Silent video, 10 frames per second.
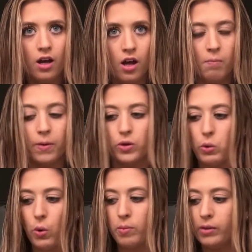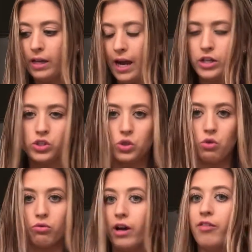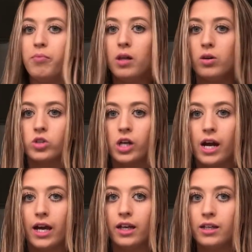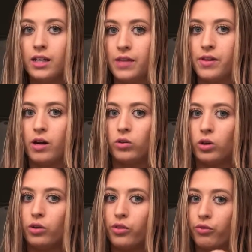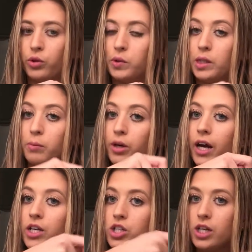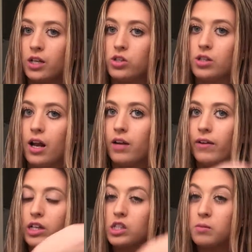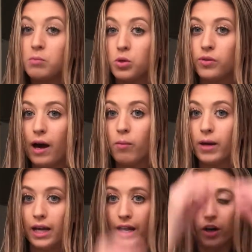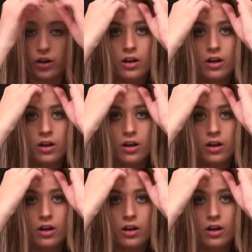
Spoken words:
But normally I just do a rough blow dry and then I'll go through with a brush and just kind of smooth out my hair.